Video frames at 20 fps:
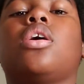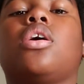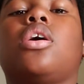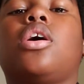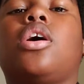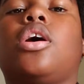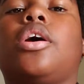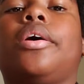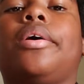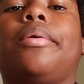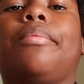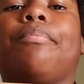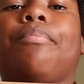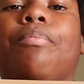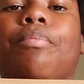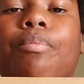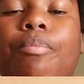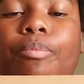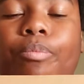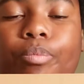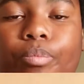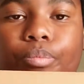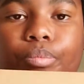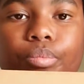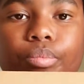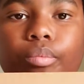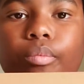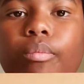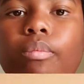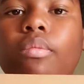Um,
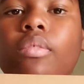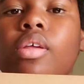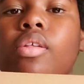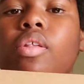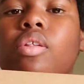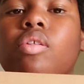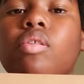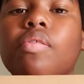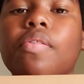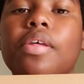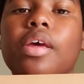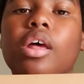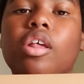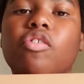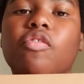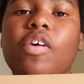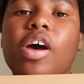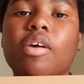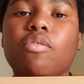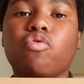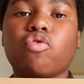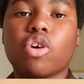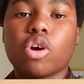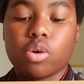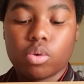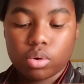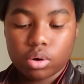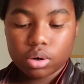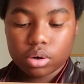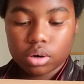this is the S5
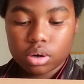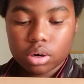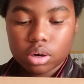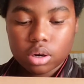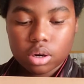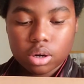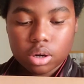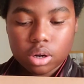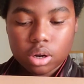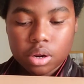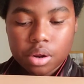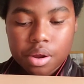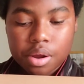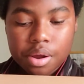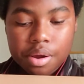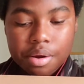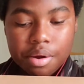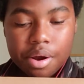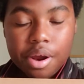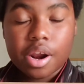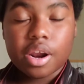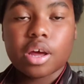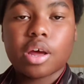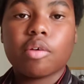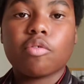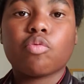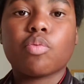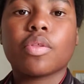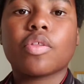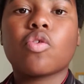drone, and it
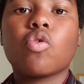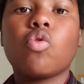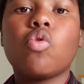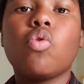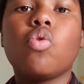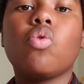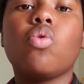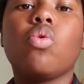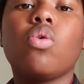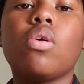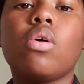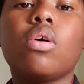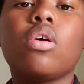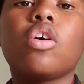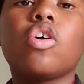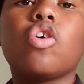comes with cool,